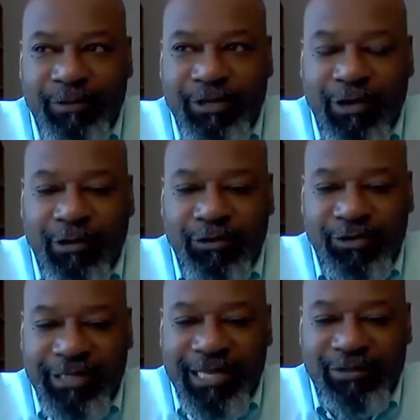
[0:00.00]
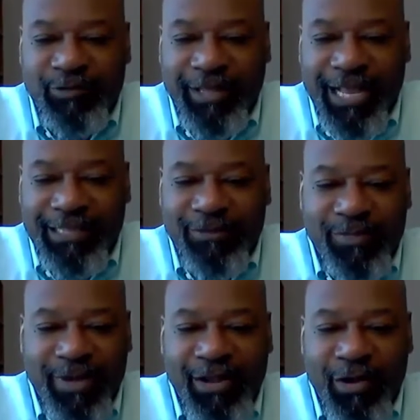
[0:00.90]
I forget what you call those things, where they
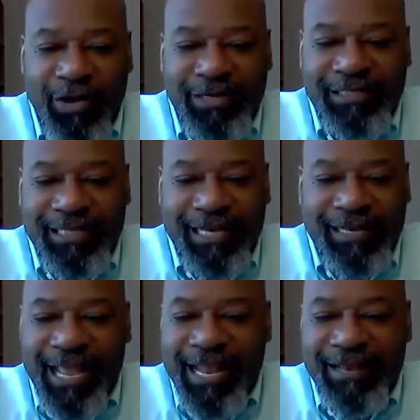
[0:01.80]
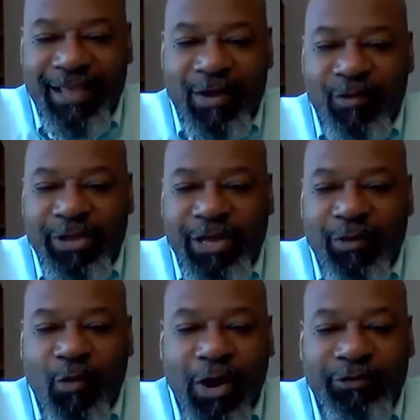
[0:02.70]
got the big gardens and
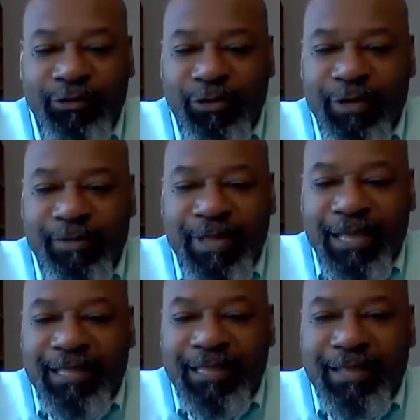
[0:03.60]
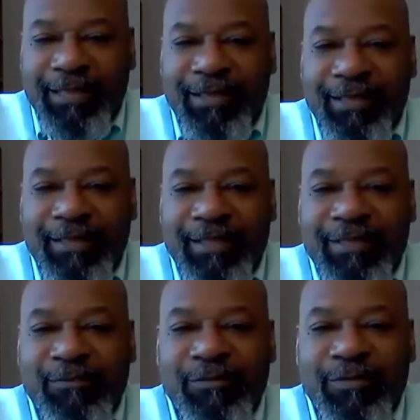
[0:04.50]
where you can walk through them.
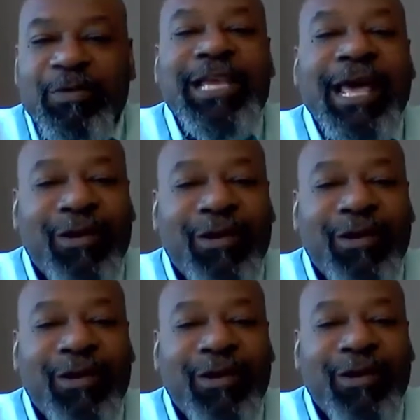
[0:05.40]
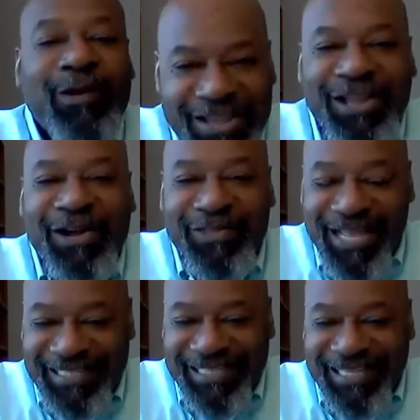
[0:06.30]
Botanical gardens. There you
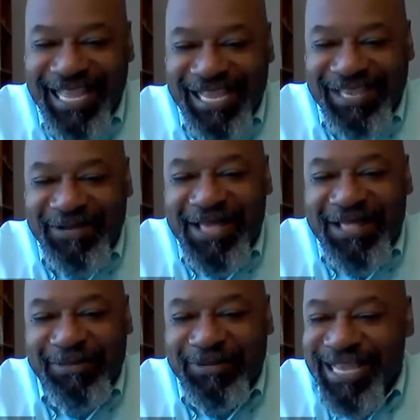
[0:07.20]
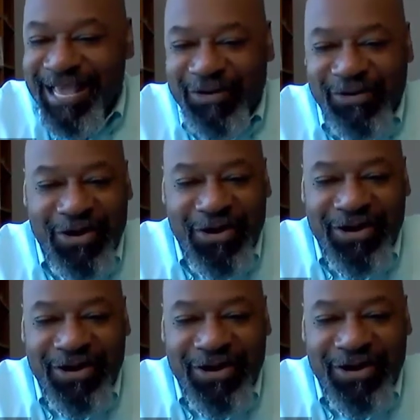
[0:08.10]
go. That's it. Thank you. The botanical
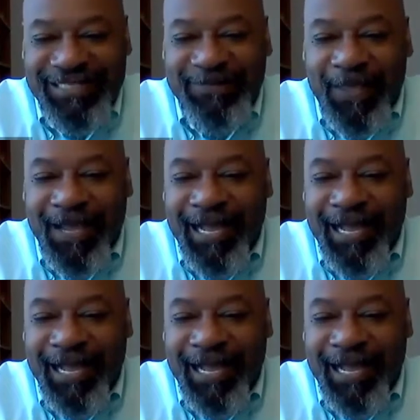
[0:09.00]
gardens.